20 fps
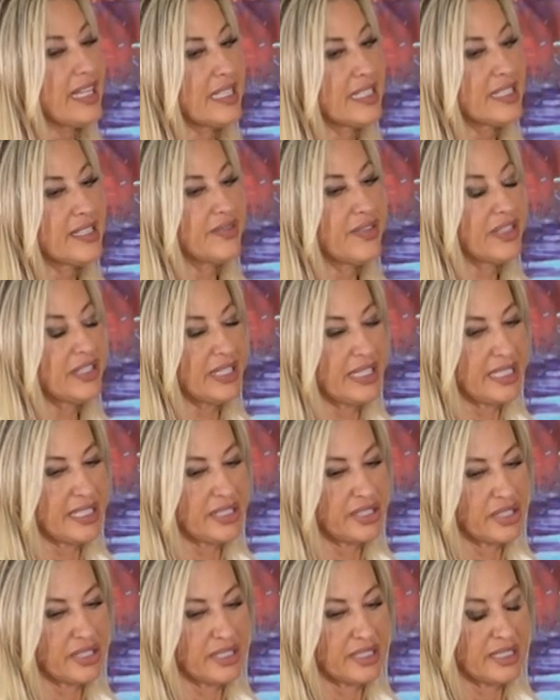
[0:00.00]
And it's very
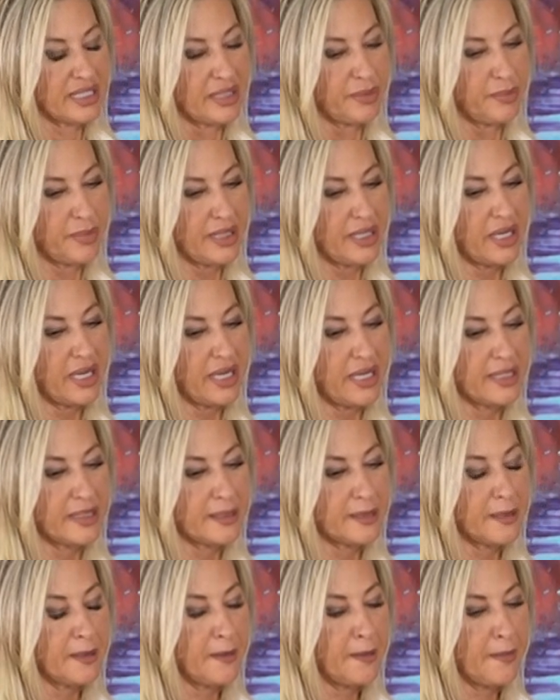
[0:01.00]
interesting
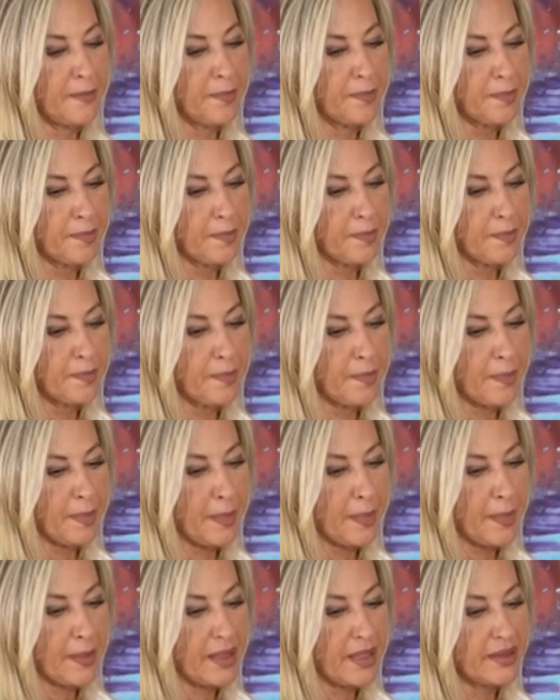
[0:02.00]
because
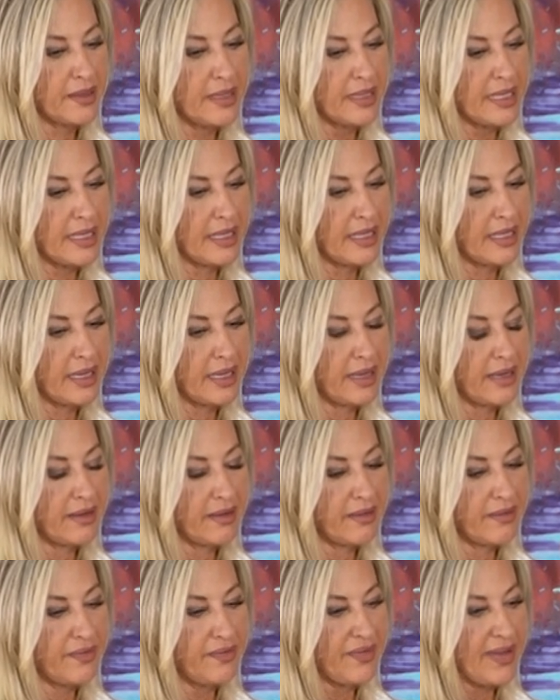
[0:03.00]
the
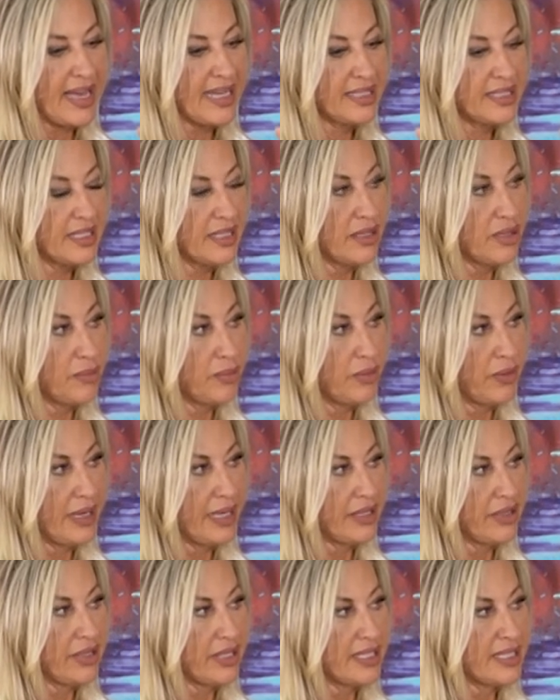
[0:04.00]
fats in the
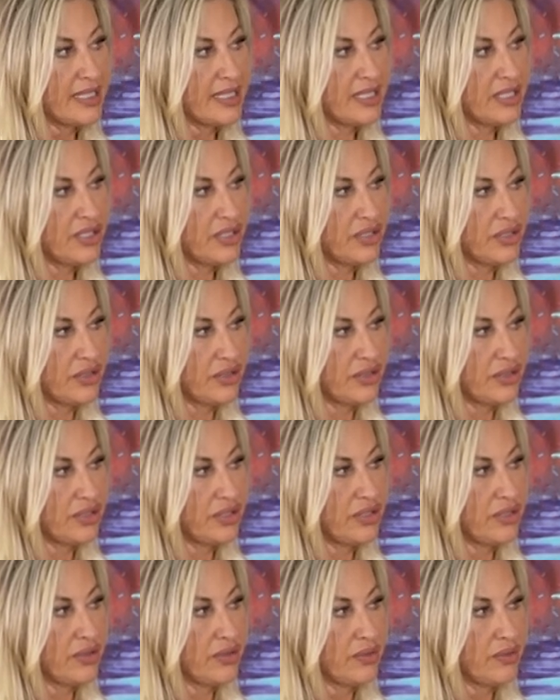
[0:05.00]
brain are essential
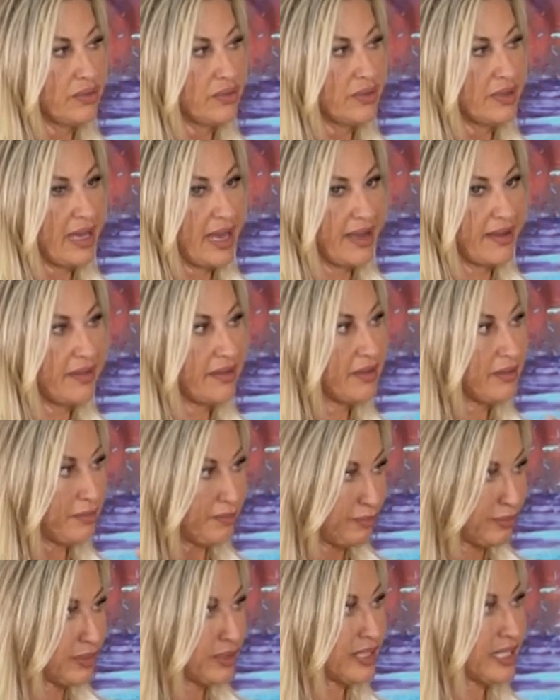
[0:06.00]
to that
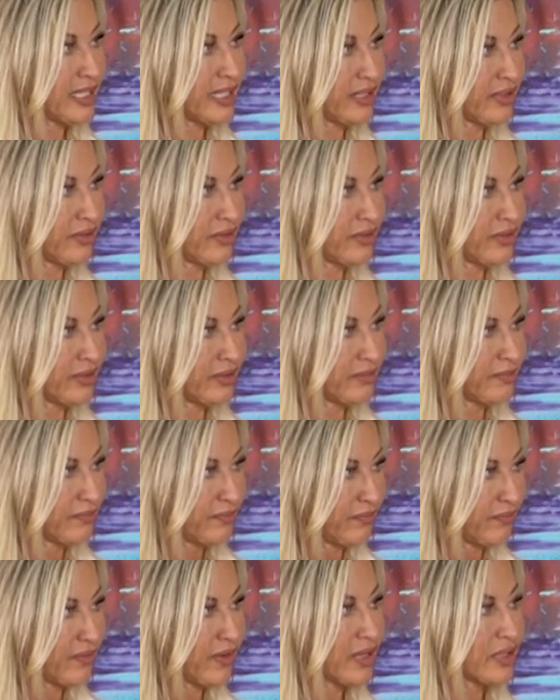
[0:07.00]
particular
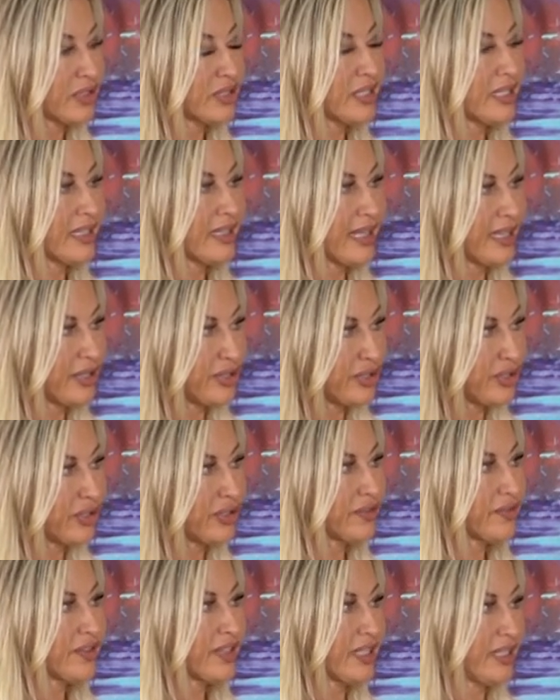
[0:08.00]
functioning, that
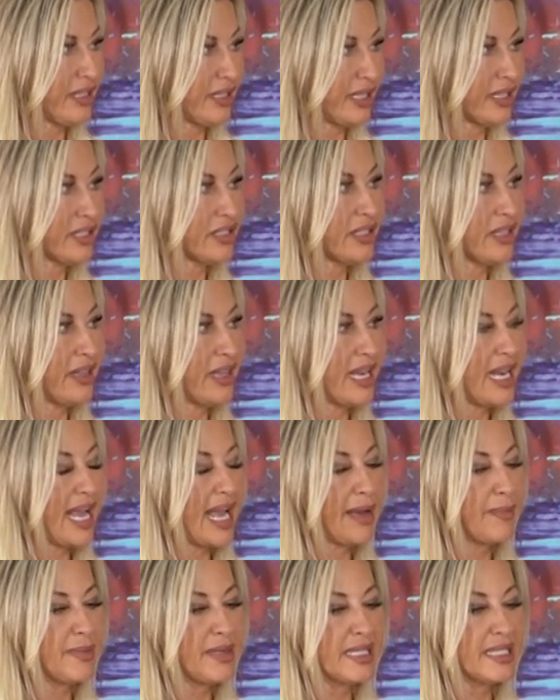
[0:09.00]
nerve conduction that
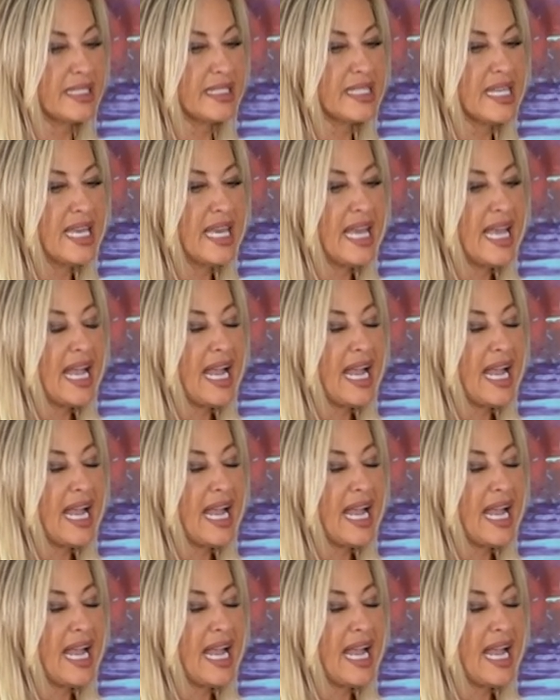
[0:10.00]
happens.